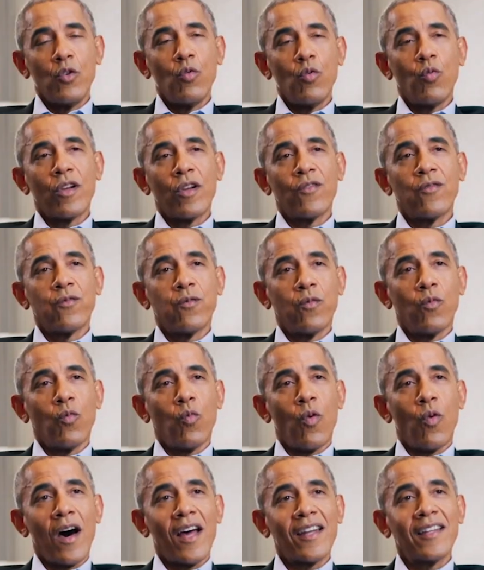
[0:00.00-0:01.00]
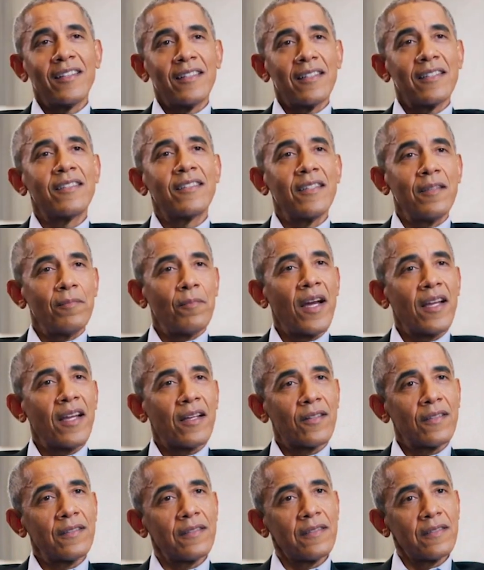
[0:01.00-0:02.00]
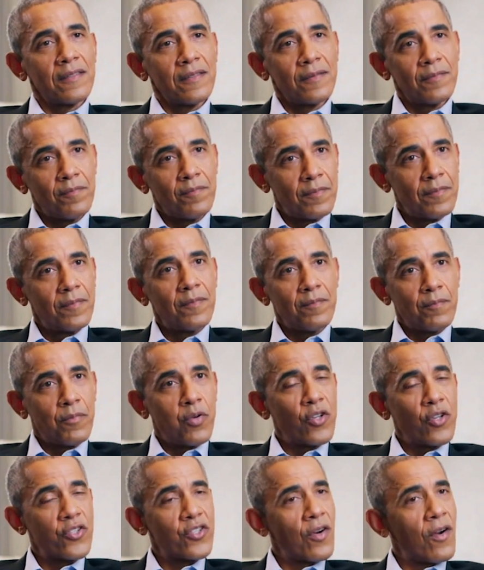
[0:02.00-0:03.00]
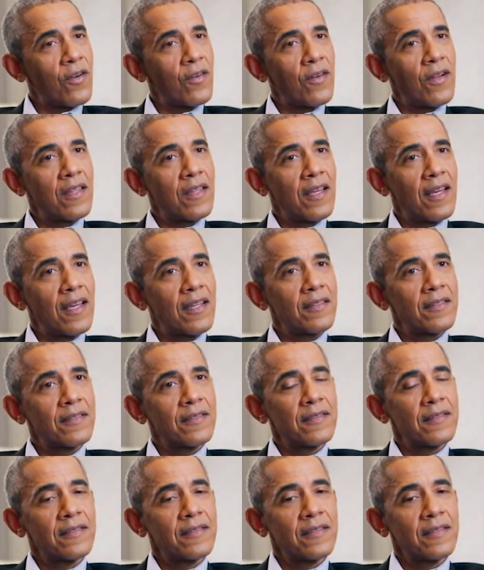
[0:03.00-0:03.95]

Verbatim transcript: you would have wanted to see Michael push harder on that.